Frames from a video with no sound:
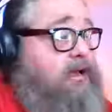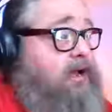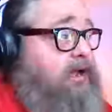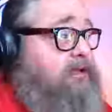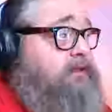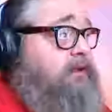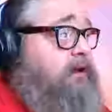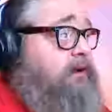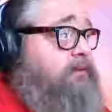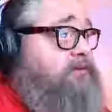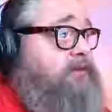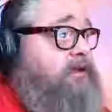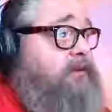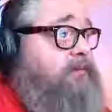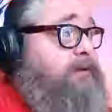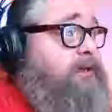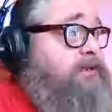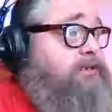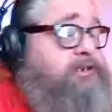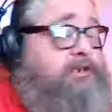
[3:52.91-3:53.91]
I thought it was going to
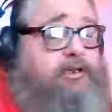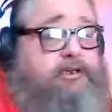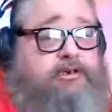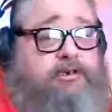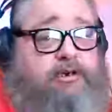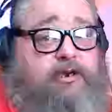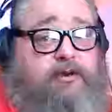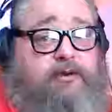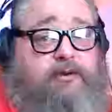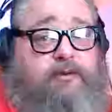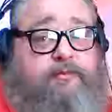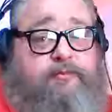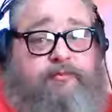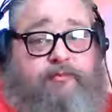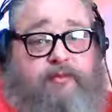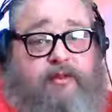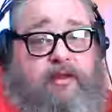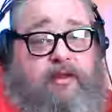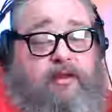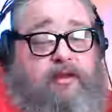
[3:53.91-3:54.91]
be a shit show,
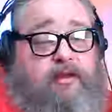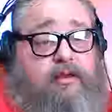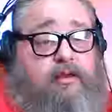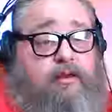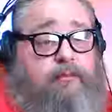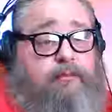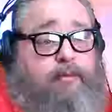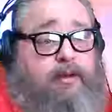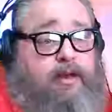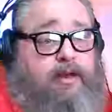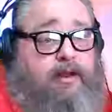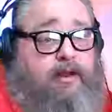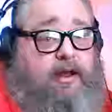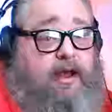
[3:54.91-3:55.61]
but